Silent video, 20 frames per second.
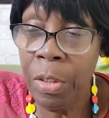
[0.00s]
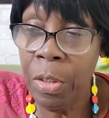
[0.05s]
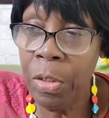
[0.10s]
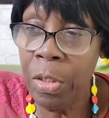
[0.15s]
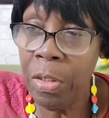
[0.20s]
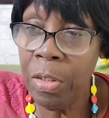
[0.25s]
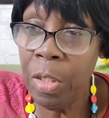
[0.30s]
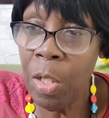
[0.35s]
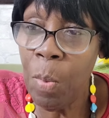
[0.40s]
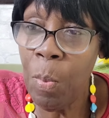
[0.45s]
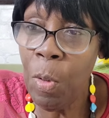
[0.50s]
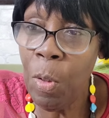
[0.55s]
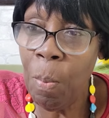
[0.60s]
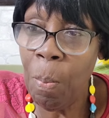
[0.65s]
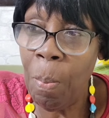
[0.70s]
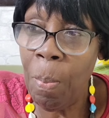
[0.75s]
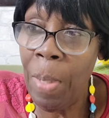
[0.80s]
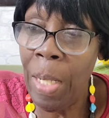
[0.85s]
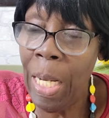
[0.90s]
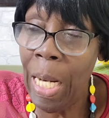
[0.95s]
to just come
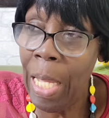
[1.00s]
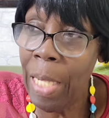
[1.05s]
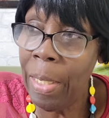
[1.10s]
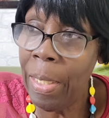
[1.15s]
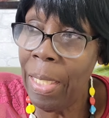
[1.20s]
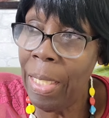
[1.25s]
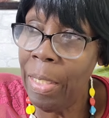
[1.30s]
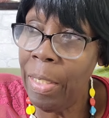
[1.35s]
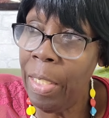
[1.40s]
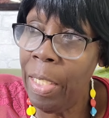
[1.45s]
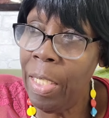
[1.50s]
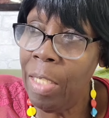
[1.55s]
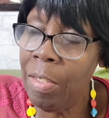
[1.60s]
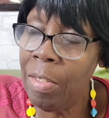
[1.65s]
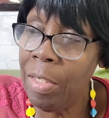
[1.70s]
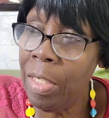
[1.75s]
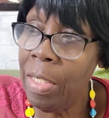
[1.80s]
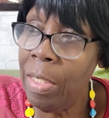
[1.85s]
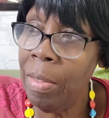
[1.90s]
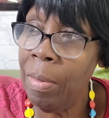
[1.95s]
out blunt and they
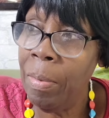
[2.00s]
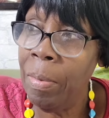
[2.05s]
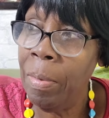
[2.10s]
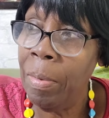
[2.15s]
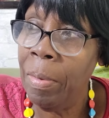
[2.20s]
say,